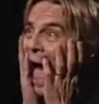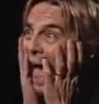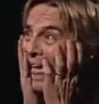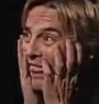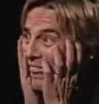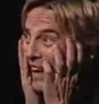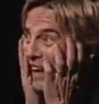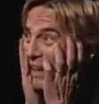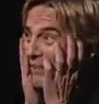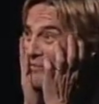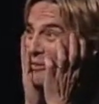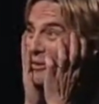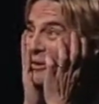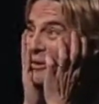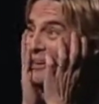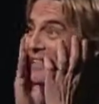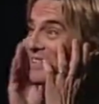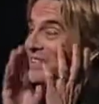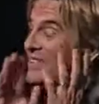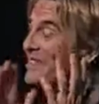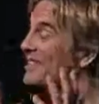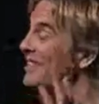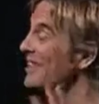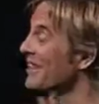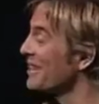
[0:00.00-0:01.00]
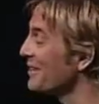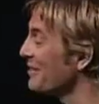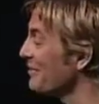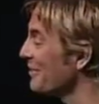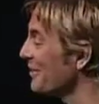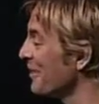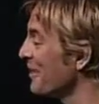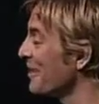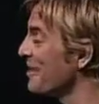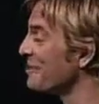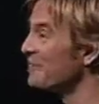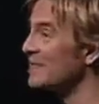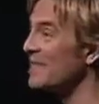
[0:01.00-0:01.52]
they won't understand a
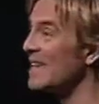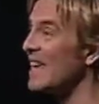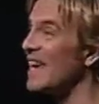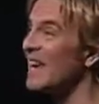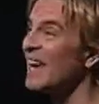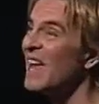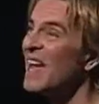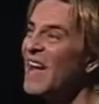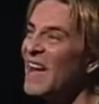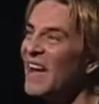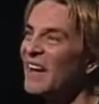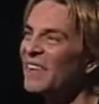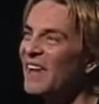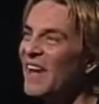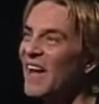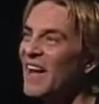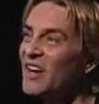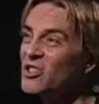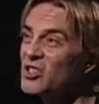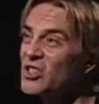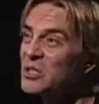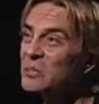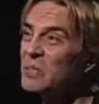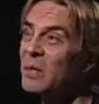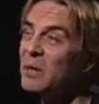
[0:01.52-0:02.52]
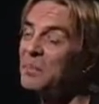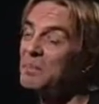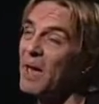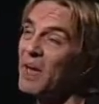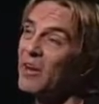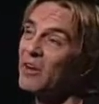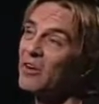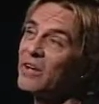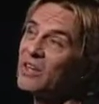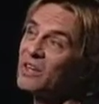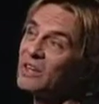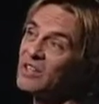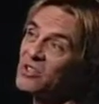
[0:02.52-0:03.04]
word I'm saying. And they actually speak
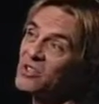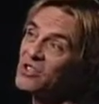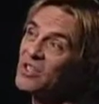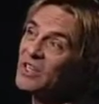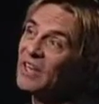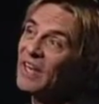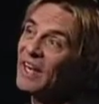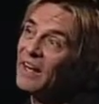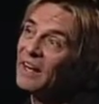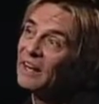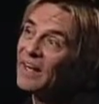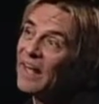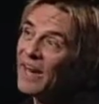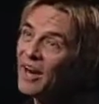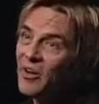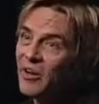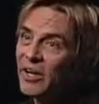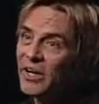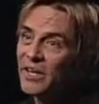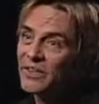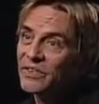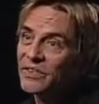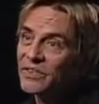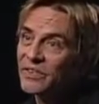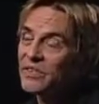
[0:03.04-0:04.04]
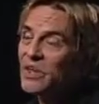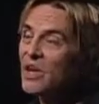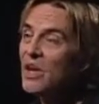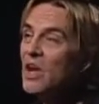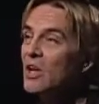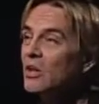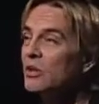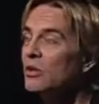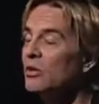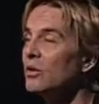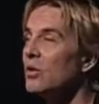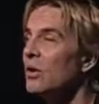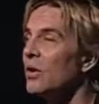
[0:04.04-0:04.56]
better English than Calgarians,
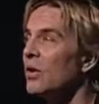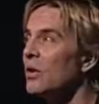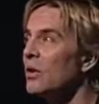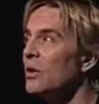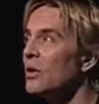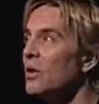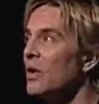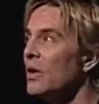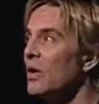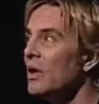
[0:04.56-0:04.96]
you know?